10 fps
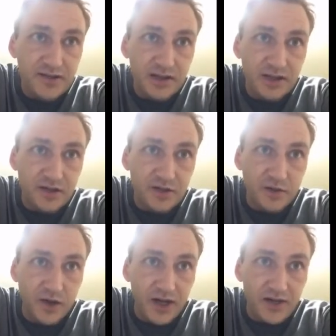You
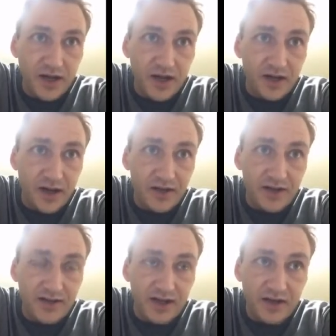know, I
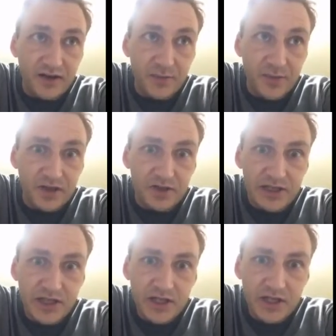like to hear about
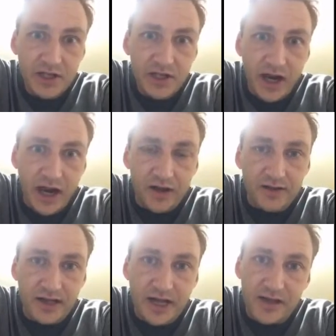how
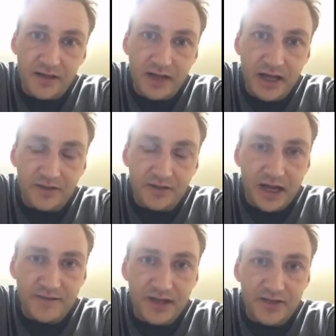they gather
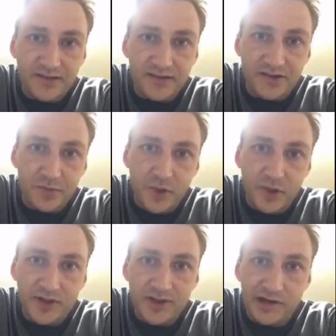evidence to
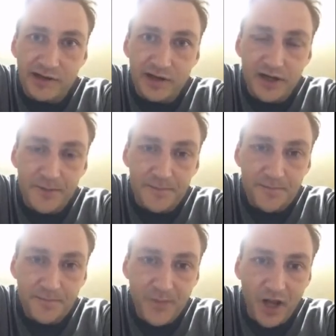support their
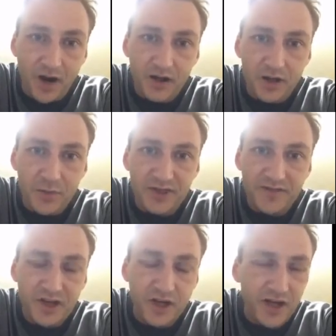argument
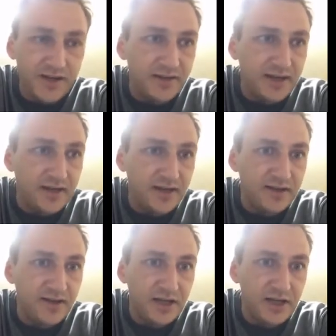for God and that kind of thing.